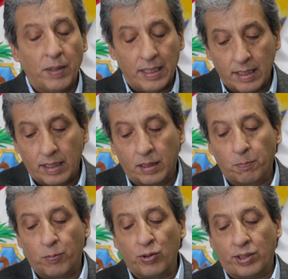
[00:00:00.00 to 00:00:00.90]
in this
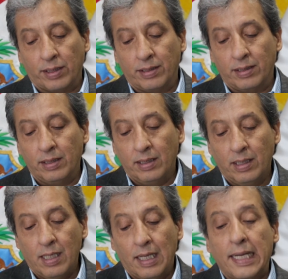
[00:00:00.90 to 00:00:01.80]
process,
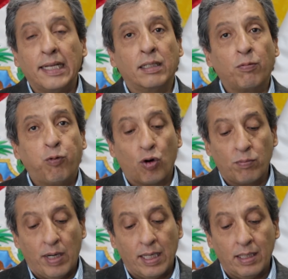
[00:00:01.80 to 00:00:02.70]
in its
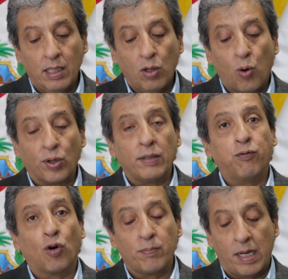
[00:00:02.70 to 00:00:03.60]
formal or
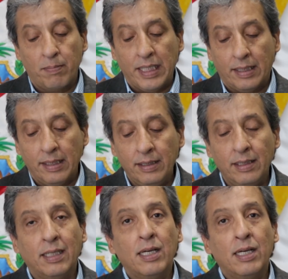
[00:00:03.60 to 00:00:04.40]
informal meeting,